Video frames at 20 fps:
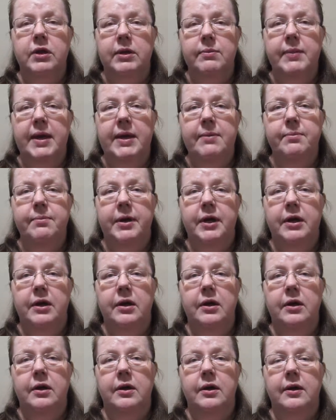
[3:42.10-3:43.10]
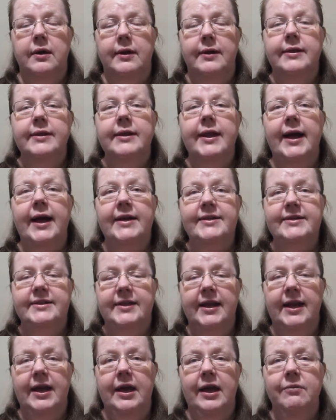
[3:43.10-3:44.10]
remember last
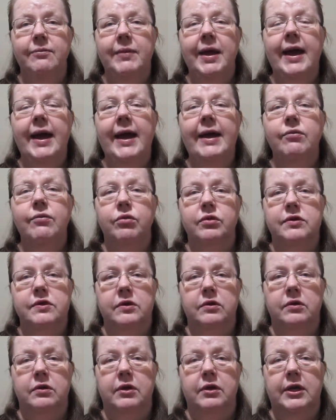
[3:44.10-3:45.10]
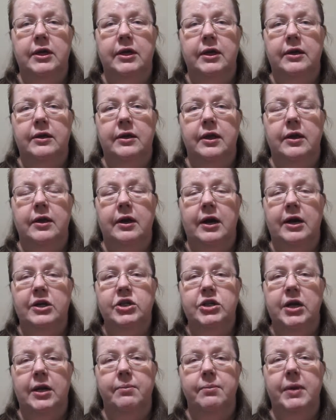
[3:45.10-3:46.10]
time I was talking that
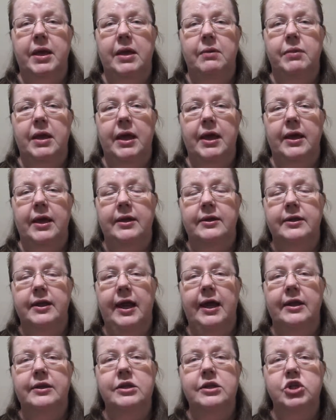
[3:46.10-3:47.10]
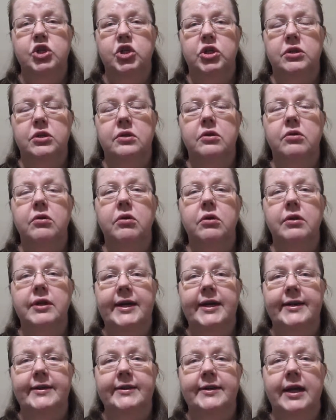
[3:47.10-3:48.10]
Russia maybe had additional
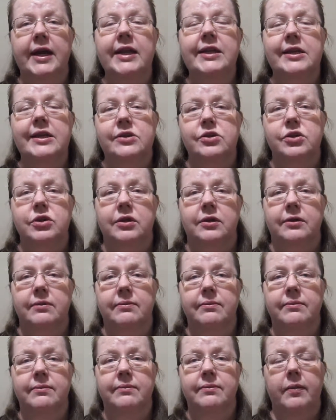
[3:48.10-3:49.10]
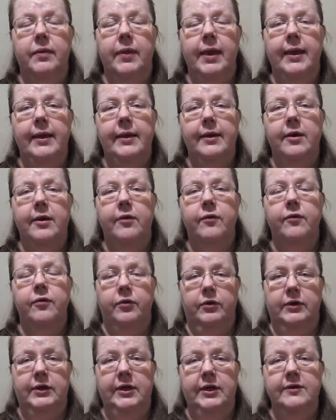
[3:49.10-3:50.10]
collector edition.
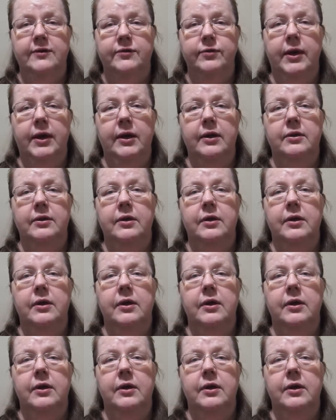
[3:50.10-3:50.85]
For this one,